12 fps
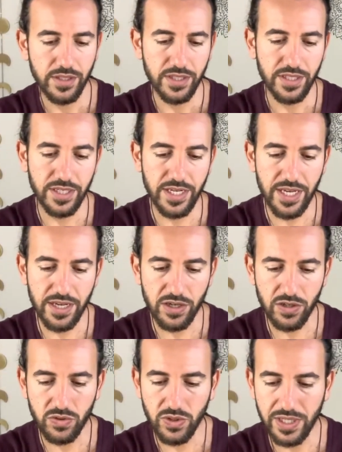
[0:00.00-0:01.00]

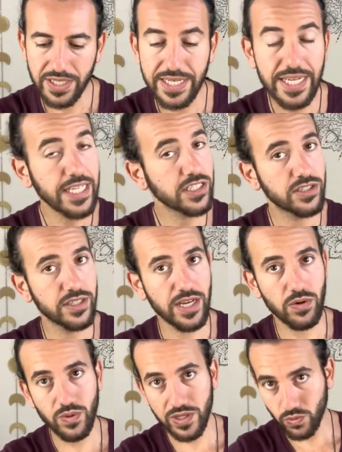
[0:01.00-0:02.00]
Now, next to that
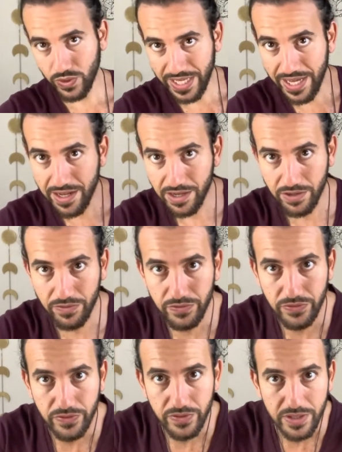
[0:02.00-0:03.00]
one, we have
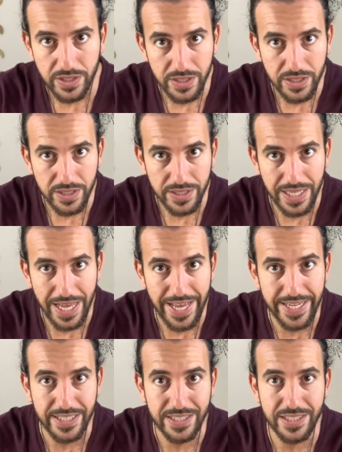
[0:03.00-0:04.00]
the
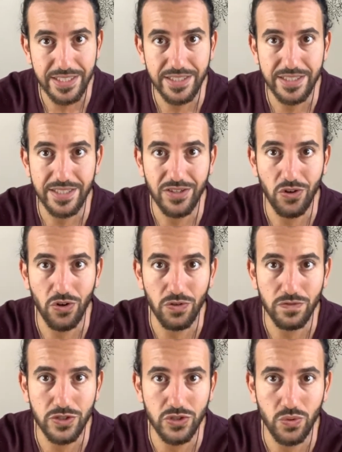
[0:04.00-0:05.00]
8 of
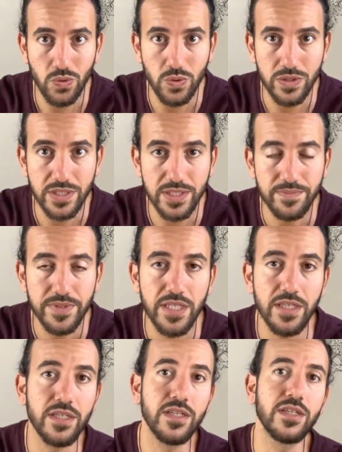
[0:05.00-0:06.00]
Swords.
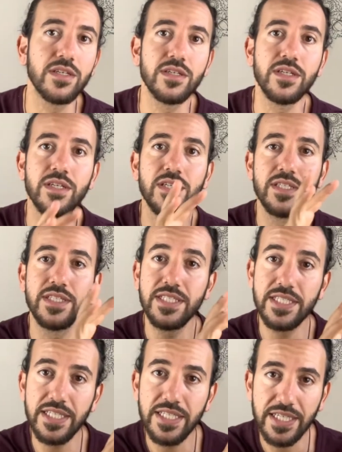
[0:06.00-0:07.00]
This
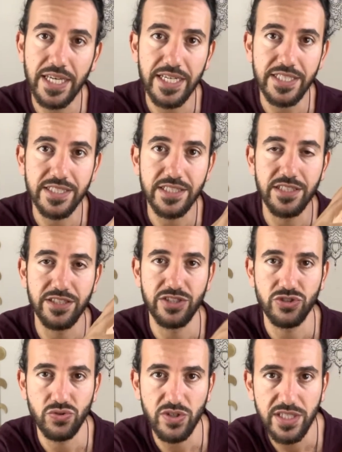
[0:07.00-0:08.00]
indicates the
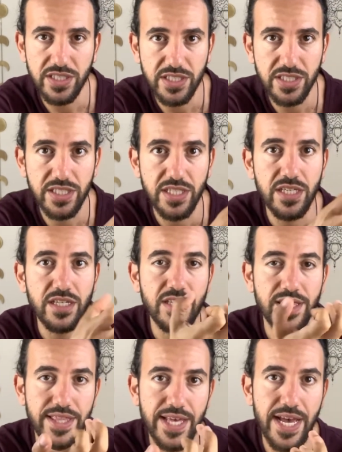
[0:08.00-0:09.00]
stress
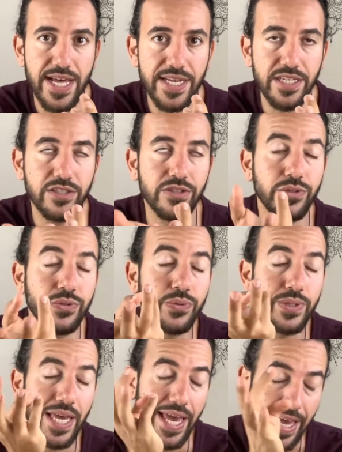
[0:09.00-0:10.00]
that you
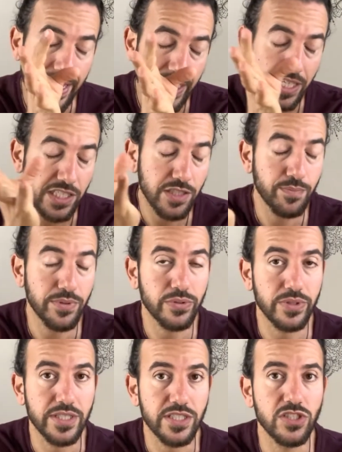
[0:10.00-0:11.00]
can
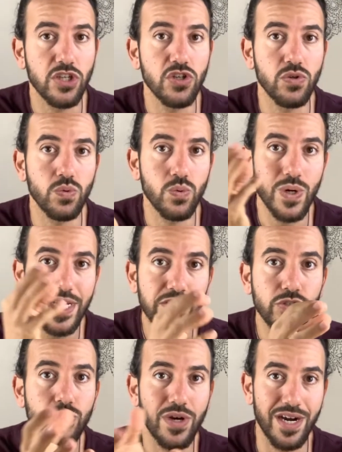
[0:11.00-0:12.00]
experience when
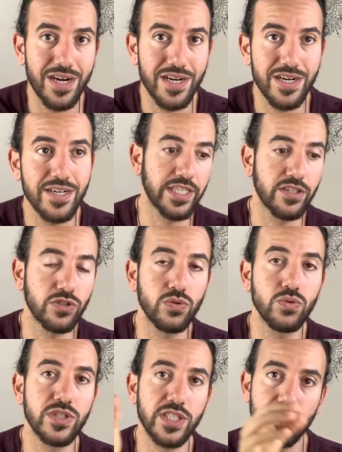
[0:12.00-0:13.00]
you are
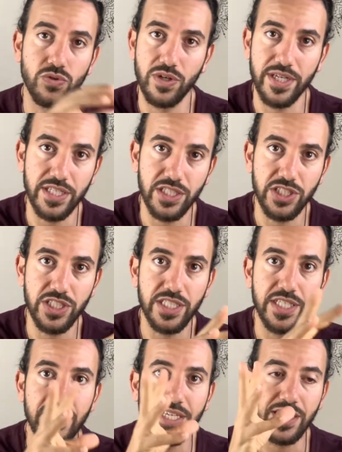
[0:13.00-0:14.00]
using your energy
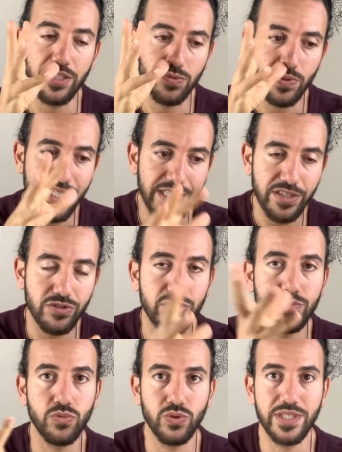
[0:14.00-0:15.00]
in one area
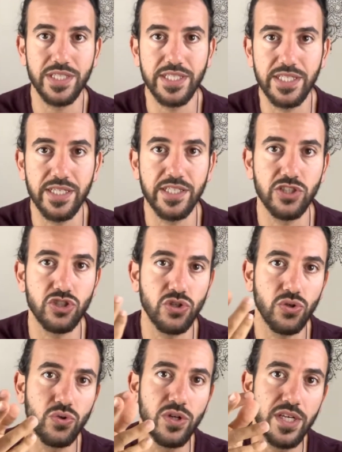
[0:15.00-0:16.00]
more than the other.
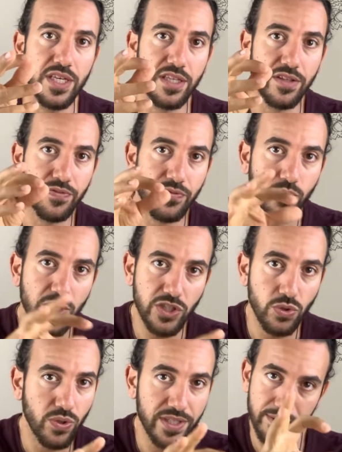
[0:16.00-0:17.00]
So if we're
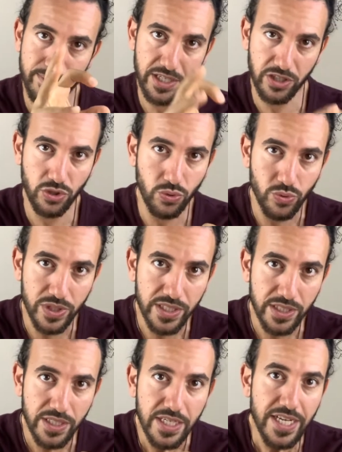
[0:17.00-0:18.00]
talking about career
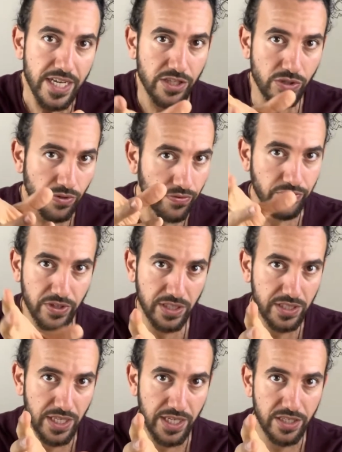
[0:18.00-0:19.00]
and you're
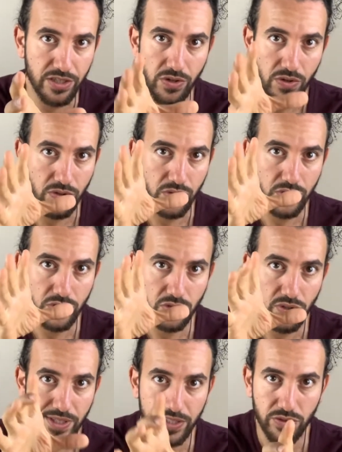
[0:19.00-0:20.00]
fixated on
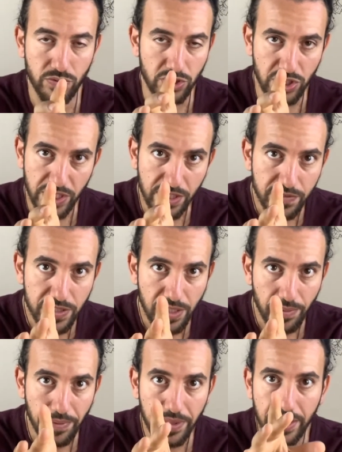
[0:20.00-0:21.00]
trying to achieve
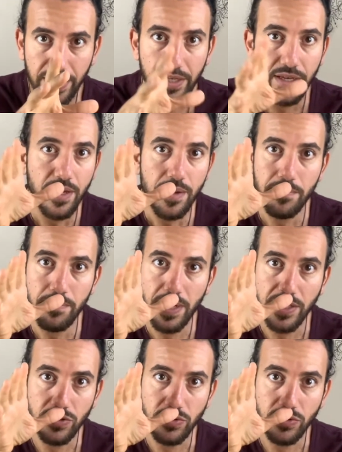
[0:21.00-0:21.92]
something, but you're